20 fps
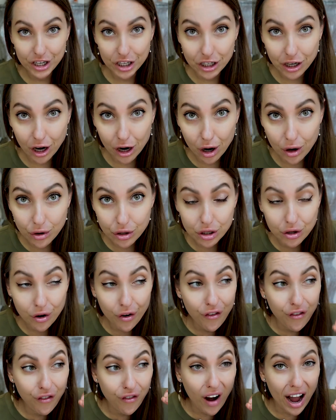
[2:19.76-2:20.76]
is close to
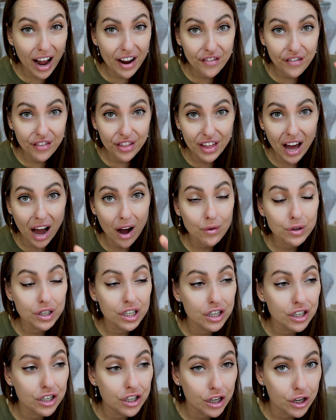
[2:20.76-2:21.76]

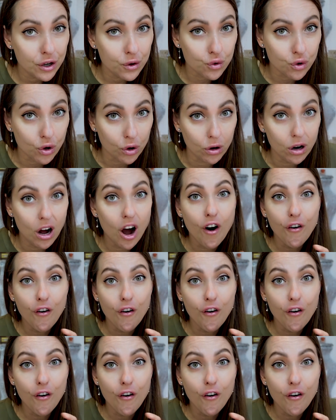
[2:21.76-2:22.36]
5,000 euro,